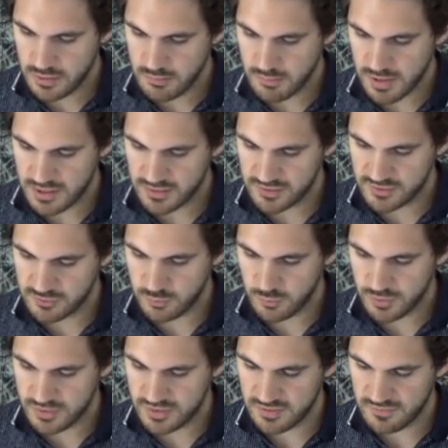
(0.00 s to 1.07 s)
Minus
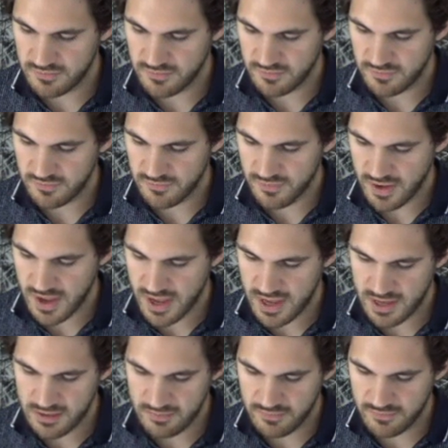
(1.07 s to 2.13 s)

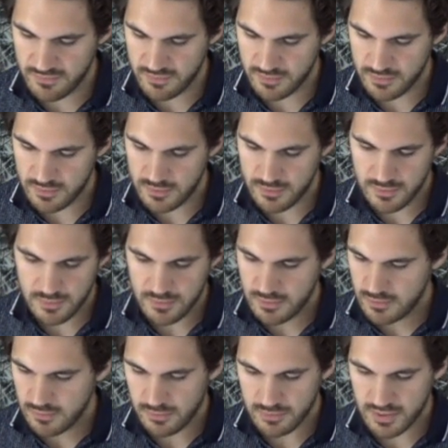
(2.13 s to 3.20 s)
25.
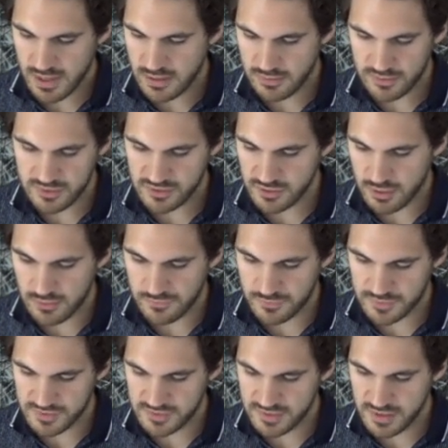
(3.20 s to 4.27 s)
Okay, let's solve for
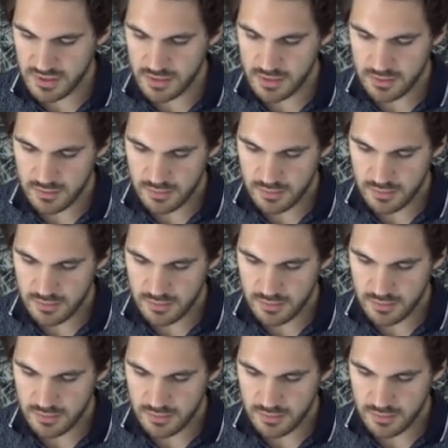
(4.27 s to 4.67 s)
c.